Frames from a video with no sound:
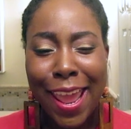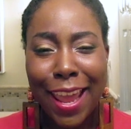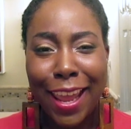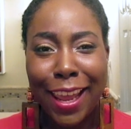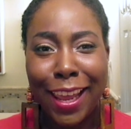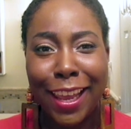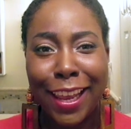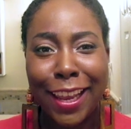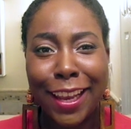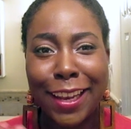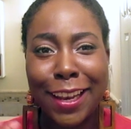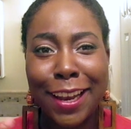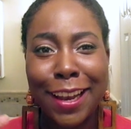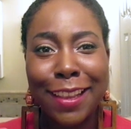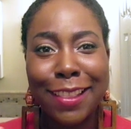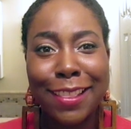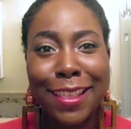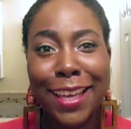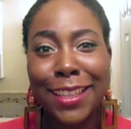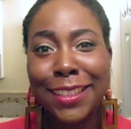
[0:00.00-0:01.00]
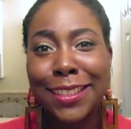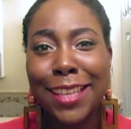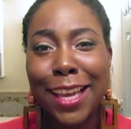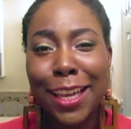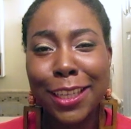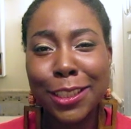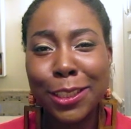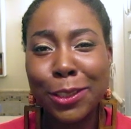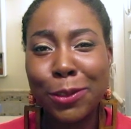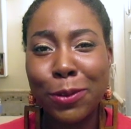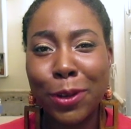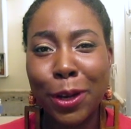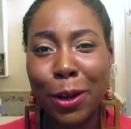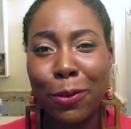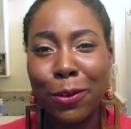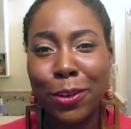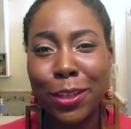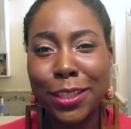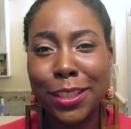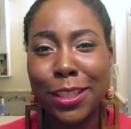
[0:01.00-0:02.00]
and that's actually what
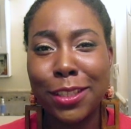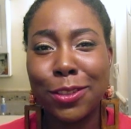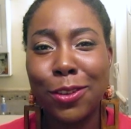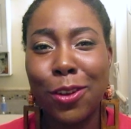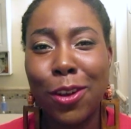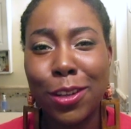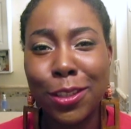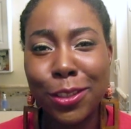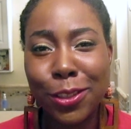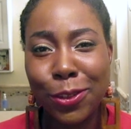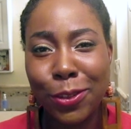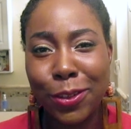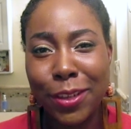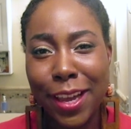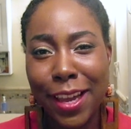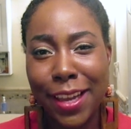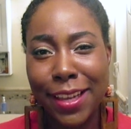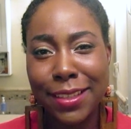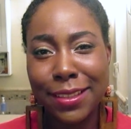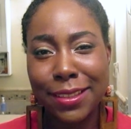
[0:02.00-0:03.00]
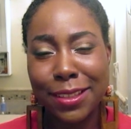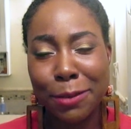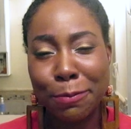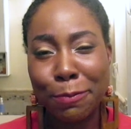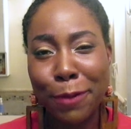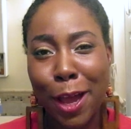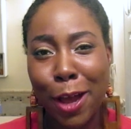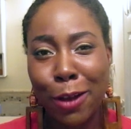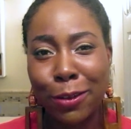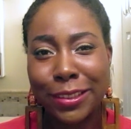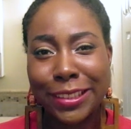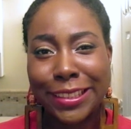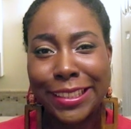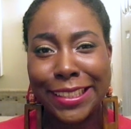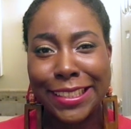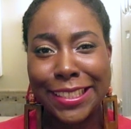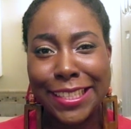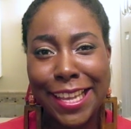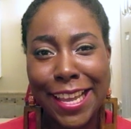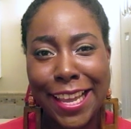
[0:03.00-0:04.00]
I wanted to talk to you guys about
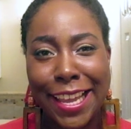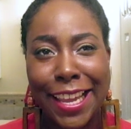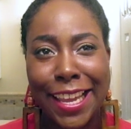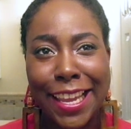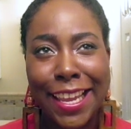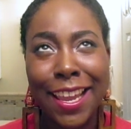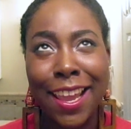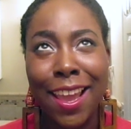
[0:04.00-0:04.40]
today.